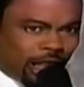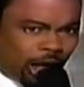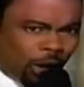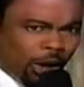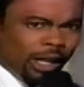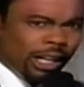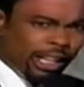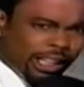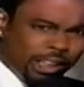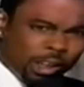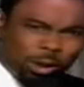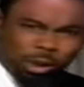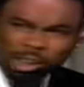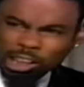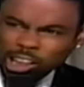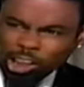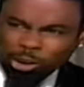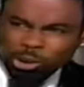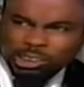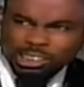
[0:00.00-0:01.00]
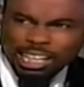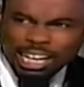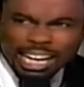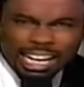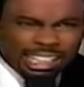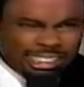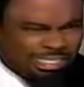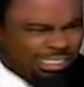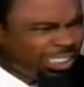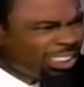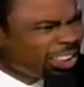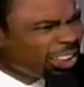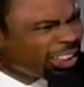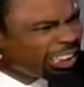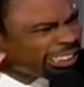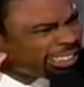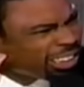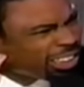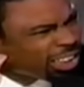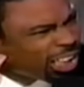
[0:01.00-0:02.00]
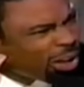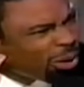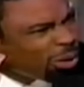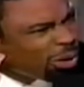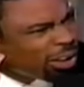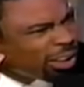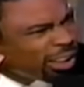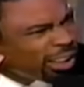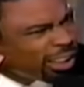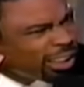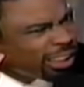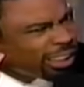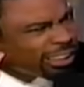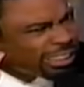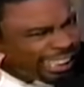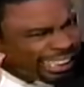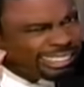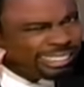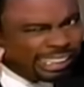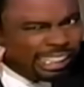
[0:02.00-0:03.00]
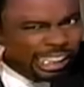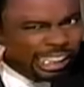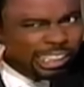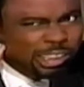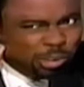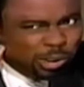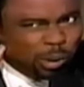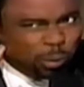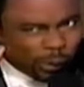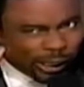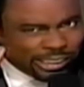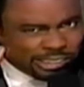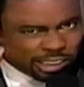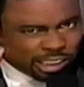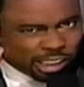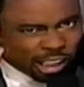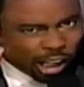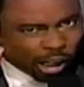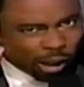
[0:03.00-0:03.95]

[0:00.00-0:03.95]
And you'll close your eyes and you'll listen and go, that sounded like 3 weeks ago.